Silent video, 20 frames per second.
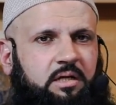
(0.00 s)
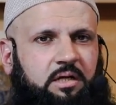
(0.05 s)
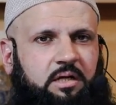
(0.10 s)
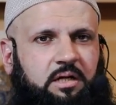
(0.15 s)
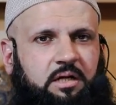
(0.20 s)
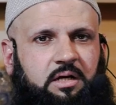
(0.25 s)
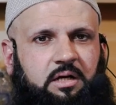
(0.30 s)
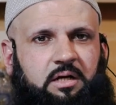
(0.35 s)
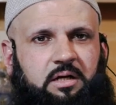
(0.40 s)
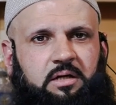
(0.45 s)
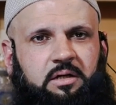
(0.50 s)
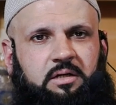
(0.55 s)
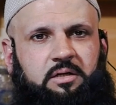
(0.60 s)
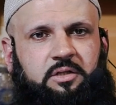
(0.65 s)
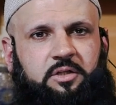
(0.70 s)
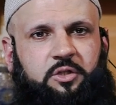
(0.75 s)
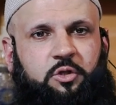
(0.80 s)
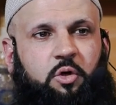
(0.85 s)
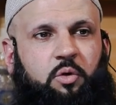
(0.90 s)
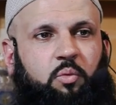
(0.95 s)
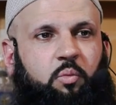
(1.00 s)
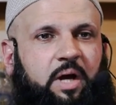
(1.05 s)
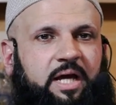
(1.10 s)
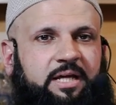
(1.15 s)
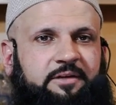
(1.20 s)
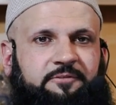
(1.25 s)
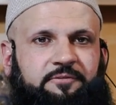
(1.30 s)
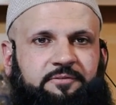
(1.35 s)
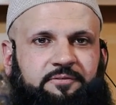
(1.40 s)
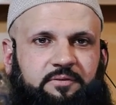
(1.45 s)
uh, your
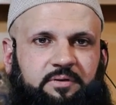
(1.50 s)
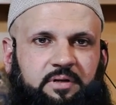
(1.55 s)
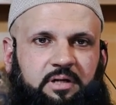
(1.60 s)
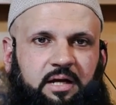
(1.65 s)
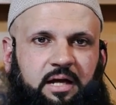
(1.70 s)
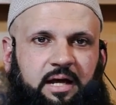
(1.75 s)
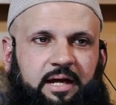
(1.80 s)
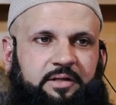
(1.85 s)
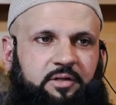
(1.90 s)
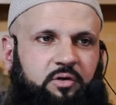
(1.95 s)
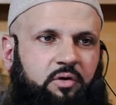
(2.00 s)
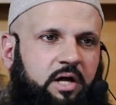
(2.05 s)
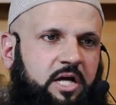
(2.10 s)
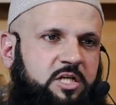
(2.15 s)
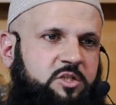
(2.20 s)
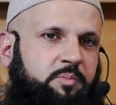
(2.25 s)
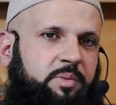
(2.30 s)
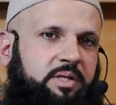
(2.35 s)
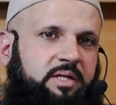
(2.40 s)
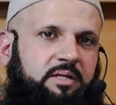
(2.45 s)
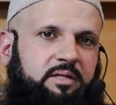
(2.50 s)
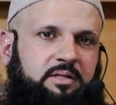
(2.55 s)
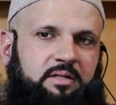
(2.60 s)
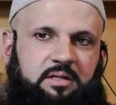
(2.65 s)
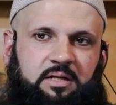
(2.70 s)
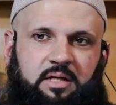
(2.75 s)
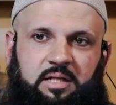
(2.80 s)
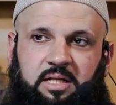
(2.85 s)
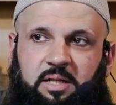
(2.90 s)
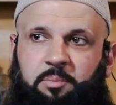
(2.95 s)
wife and your husband
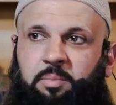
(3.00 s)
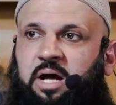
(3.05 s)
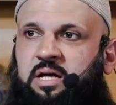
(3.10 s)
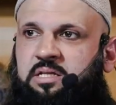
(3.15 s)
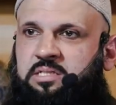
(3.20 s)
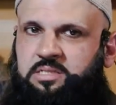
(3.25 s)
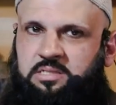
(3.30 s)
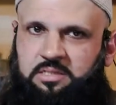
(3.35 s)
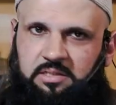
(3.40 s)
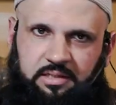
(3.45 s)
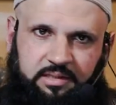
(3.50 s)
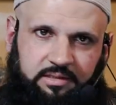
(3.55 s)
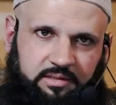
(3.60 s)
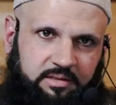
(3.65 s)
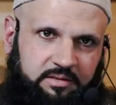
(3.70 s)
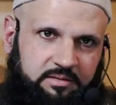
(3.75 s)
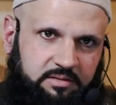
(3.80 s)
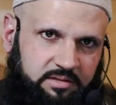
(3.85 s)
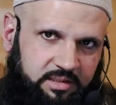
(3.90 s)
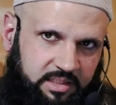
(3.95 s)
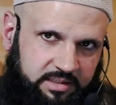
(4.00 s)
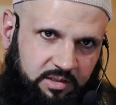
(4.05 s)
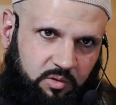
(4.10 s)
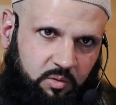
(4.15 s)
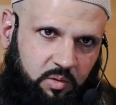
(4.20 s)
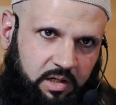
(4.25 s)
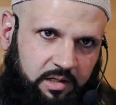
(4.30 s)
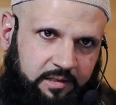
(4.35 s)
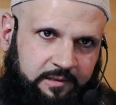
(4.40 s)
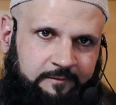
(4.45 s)
libas in, in the
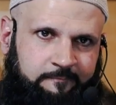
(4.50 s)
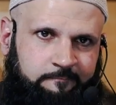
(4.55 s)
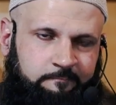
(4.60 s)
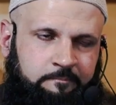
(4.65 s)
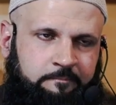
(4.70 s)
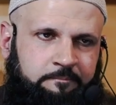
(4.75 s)
Quran.